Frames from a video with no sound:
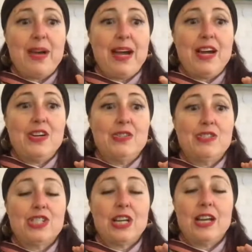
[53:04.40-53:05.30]

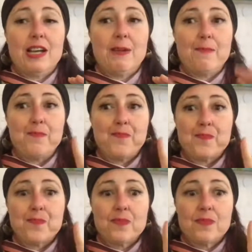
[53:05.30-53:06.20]
about um,
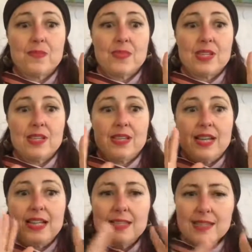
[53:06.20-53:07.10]

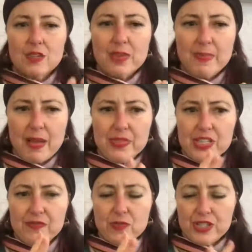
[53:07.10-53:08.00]
a little bit about
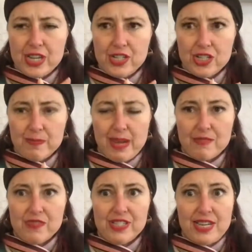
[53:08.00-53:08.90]
these four stages of
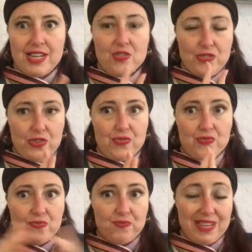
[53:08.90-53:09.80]
boundary setting.
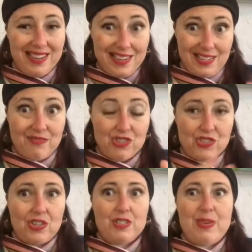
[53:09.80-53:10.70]
Although, because I've
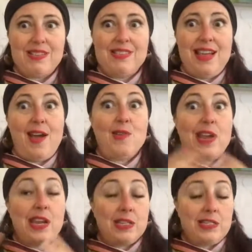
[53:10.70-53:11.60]
just talked about it now
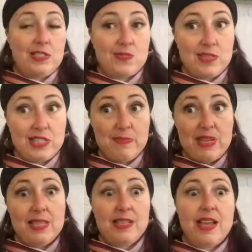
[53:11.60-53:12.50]
and it's going to
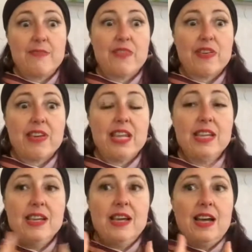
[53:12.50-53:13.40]
be in the library,
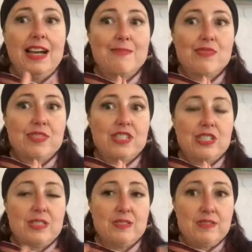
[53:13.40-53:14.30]
I'm going
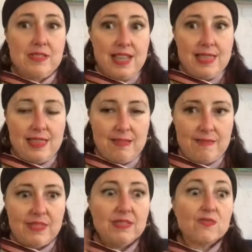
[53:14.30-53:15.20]
to let
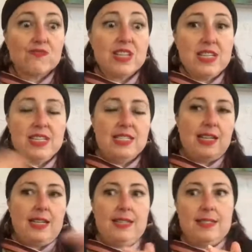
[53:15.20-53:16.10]
them
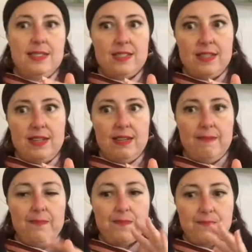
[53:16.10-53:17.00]
read and
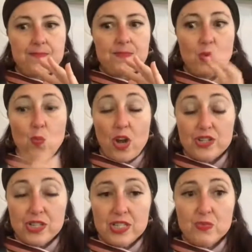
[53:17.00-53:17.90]
um,
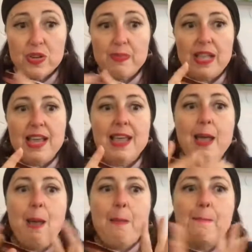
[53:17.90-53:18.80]
watch this replay,
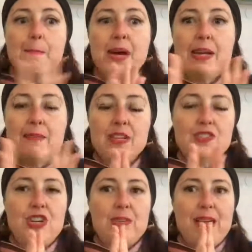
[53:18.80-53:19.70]
but I'm going to
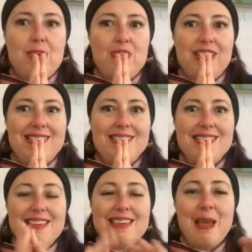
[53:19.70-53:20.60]
talk about
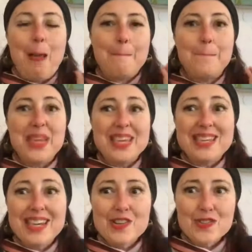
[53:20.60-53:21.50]
the
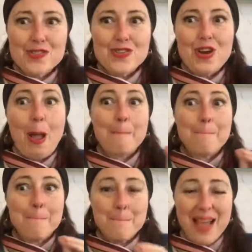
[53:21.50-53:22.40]
beginner
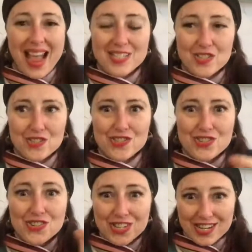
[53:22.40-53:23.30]

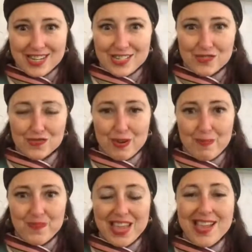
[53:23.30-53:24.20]
master
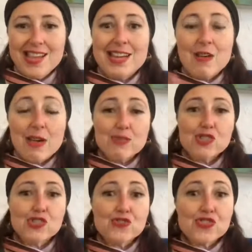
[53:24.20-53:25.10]
conundrum. Now, I'm
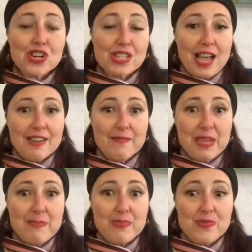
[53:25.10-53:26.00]
sure a lot of
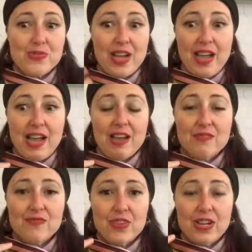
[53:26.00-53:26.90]
people
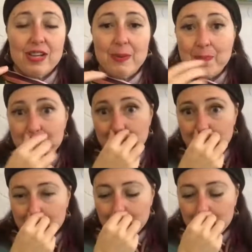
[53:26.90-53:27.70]
have um,